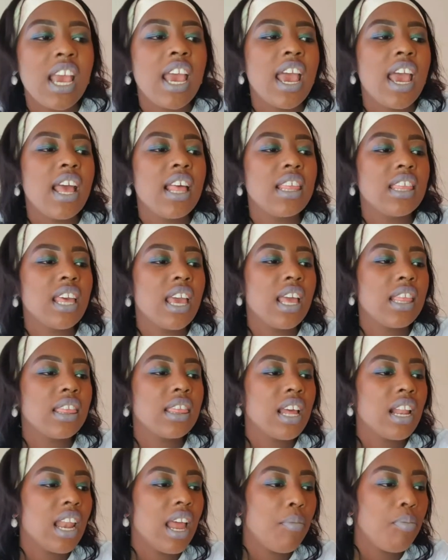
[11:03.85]
and then
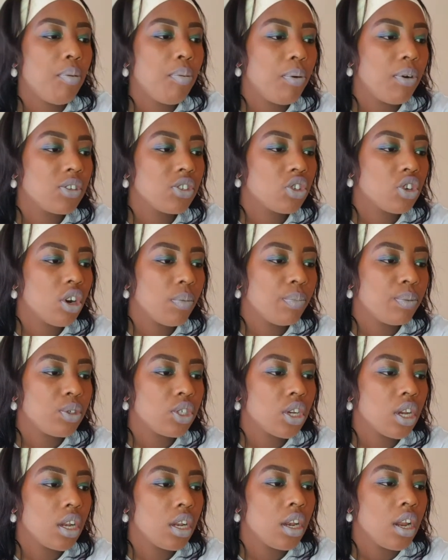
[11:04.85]
the lab
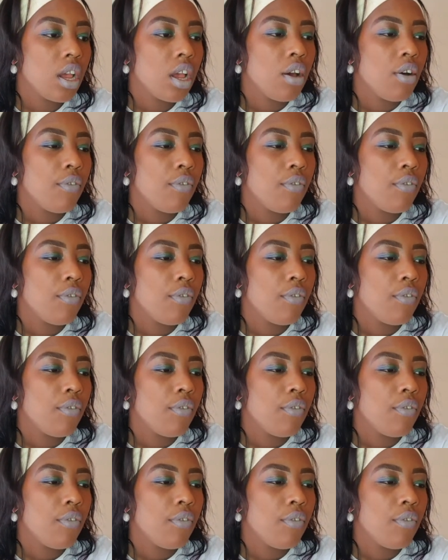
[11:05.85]
prescription